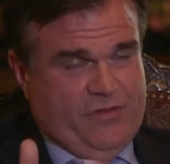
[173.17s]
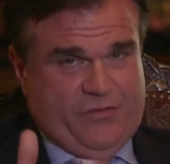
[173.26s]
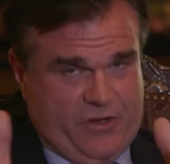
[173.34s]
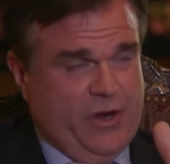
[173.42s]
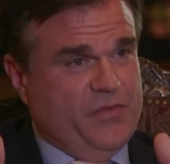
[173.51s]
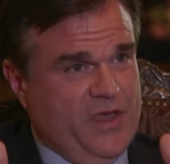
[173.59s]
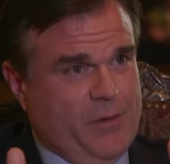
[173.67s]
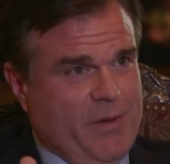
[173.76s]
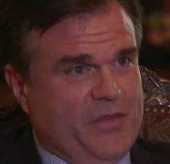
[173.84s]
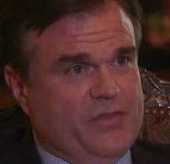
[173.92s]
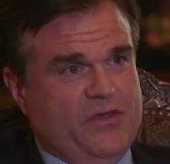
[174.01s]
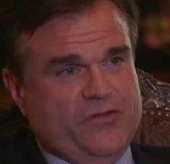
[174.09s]
you know, think
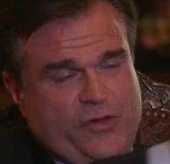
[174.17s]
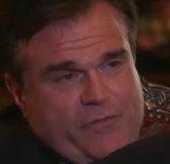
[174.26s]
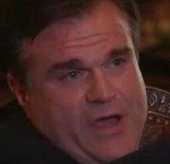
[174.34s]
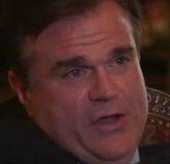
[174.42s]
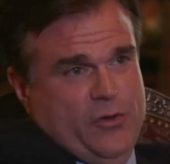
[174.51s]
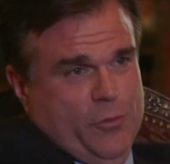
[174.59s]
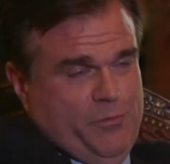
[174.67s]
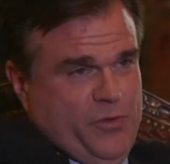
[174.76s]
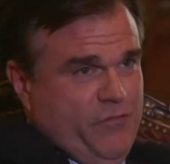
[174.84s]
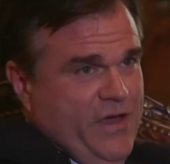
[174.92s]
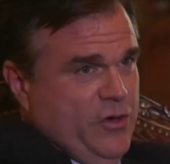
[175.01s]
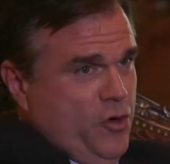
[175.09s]
about this. You've had your
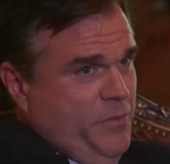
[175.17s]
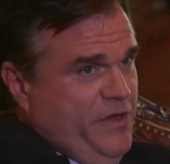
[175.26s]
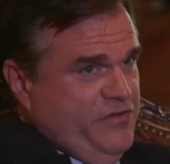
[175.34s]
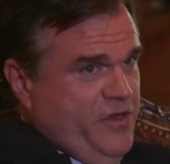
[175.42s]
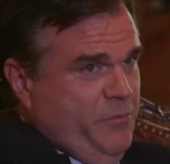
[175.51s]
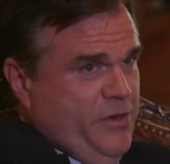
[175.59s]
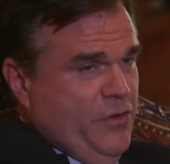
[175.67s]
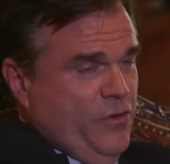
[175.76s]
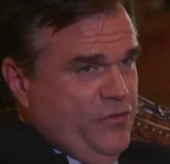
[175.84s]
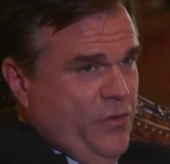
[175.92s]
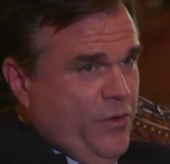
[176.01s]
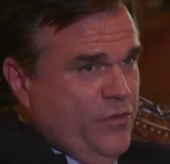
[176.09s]

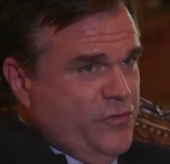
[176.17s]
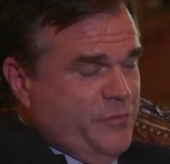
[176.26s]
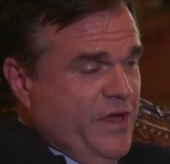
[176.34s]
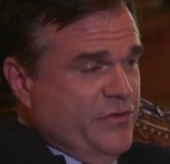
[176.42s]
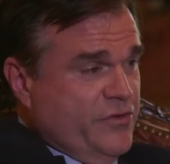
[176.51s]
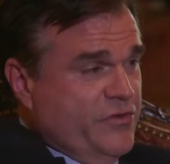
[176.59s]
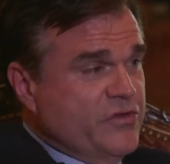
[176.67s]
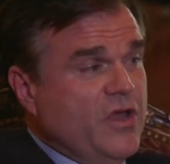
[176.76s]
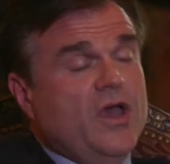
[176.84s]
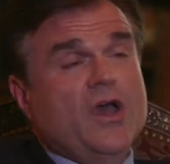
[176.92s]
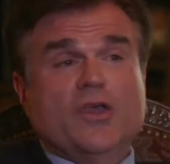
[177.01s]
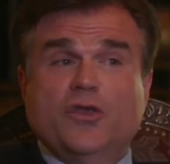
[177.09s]
PCP or your specialist.
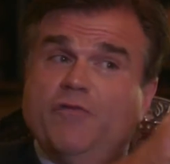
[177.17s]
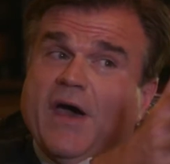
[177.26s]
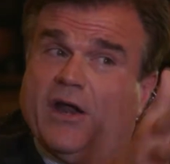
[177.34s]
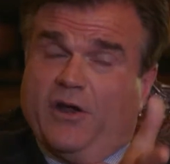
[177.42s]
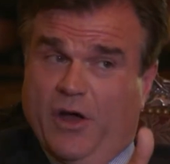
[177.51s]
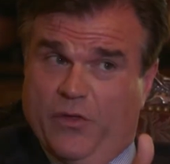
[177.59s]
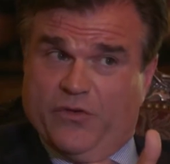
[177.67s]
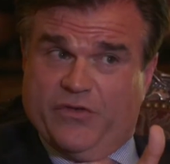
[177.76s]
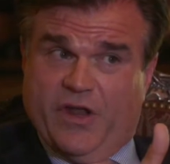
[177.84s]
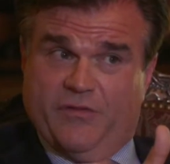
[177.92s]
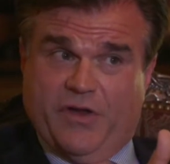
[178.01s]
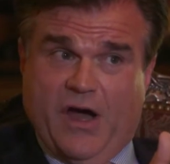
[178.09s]
You've had another
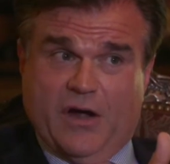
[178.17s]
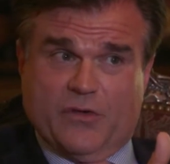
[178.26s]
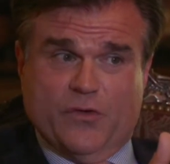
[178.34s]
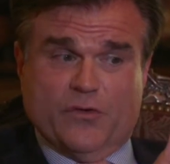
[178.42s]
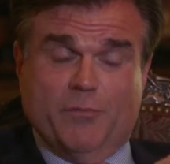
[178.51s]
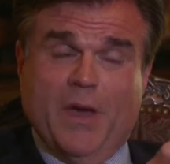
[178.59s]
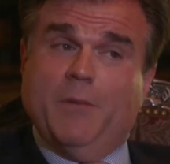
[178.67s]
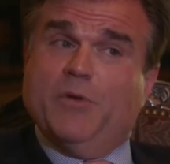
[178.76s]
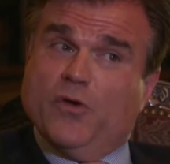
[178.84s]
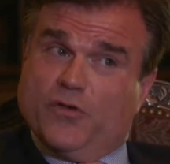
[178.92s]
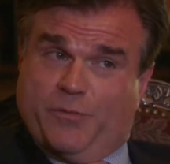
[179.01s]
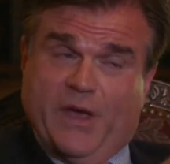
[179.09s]
set of doctors. Maybe
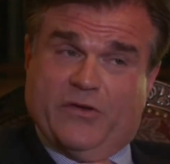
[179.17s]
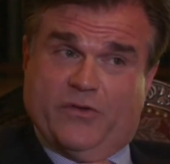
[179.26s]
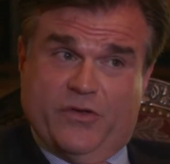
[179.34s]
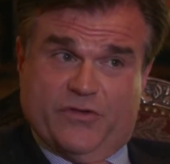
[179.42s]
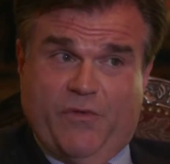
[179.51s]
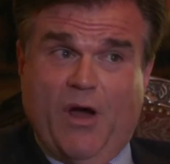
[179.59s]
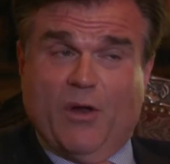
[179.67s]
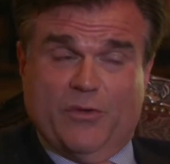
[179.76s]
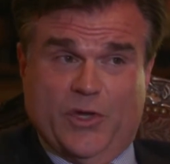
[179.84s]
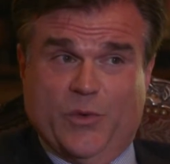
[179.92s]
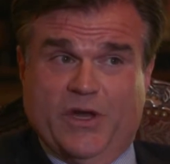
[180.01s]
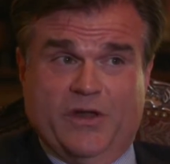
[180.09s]
your specialist
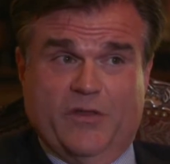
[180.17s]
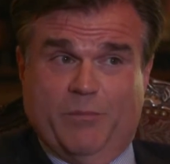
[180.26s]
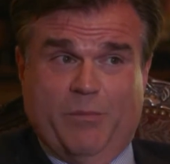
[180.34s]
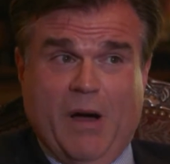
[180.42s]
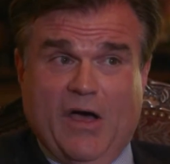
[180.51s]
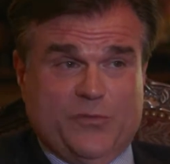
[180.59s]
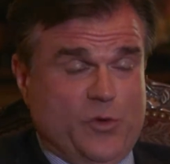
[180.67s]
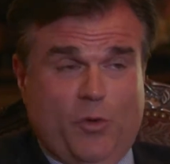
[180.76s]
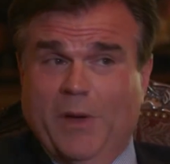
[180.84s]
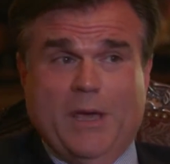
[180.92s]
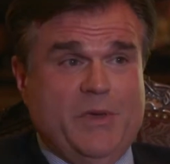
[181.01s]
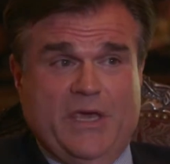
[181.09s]
followed you into the hospital.
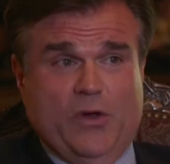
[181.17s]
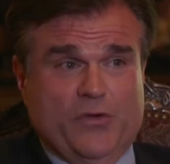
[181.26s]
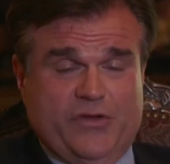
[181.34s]
Maybe he or